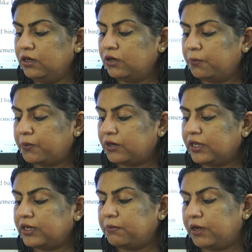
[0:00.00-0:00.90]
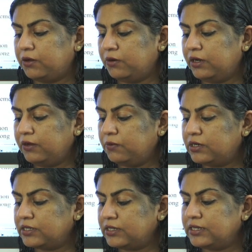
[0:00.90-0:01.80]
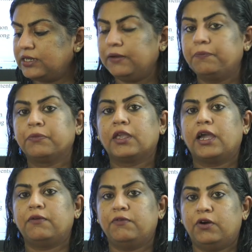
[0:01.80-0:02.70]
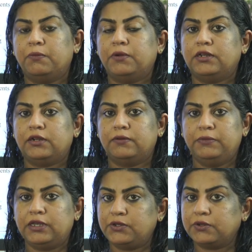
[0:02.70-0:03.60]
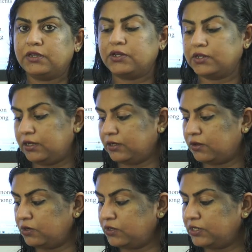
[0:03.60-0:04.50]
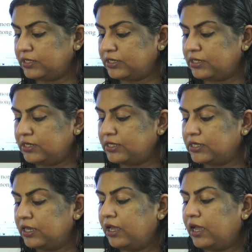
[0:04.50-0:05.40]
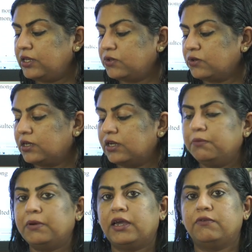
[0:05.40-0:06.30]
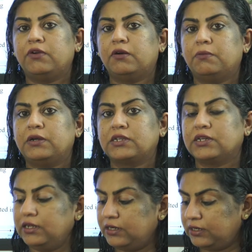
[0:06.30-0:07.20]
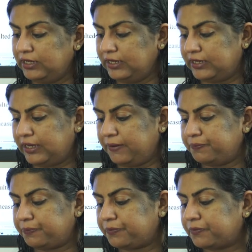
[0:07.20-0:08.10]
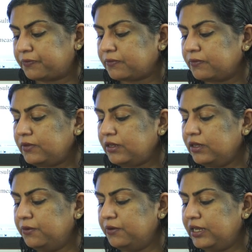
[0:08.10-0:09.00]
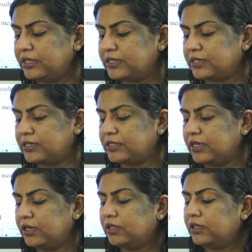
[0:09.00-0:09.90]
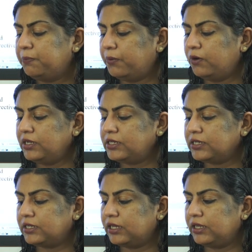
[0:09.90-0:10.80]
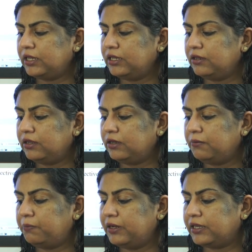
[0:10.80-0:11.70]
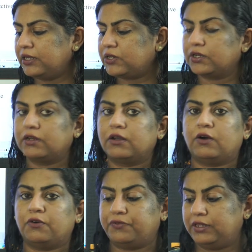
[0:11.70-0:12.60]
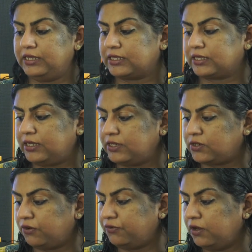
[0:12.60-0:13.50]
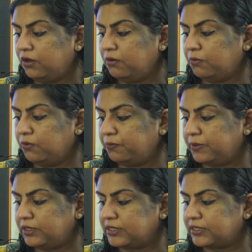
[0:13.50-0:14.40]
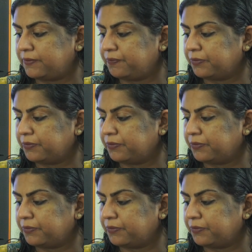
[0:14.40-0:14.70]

to protect biodiversity, environmental education and consciousness, and to curb environmental decay. Now next is the political implication of these kind of movements.